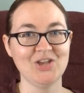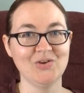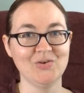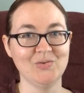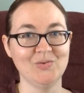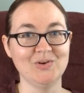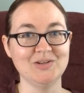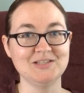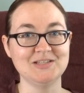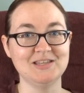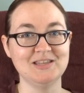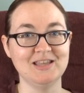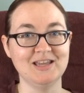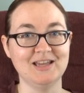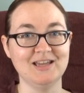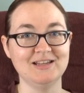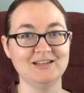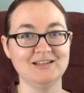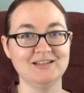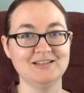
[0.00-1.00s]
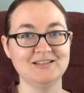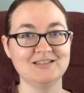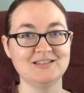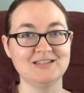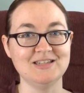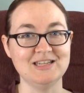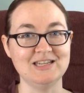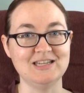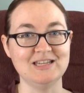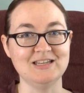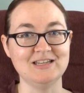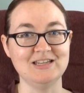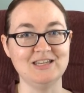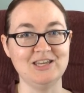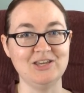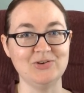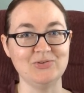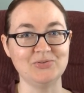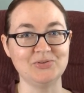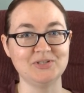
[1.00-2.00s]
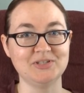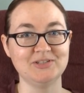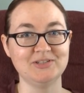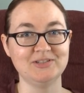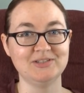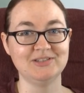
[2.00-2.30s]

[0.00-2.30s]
Wasn't that stinking cute?